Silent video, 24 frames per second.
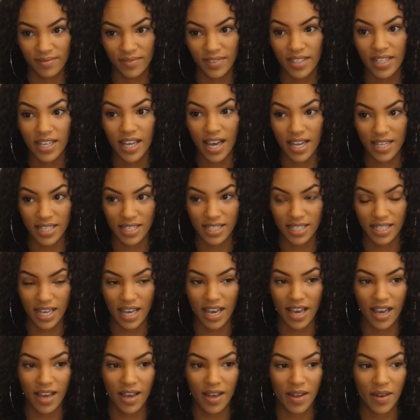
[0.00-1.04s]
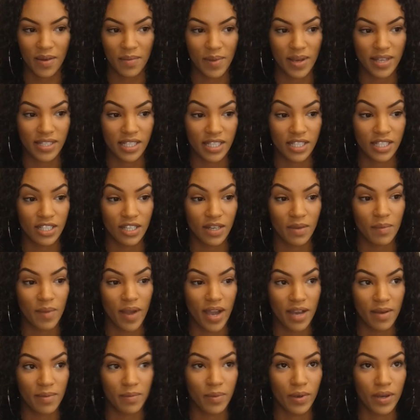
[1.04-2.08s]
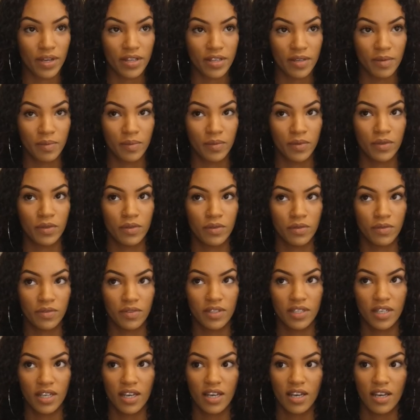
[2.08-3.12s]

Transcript: Yes, and my sister. My brother moved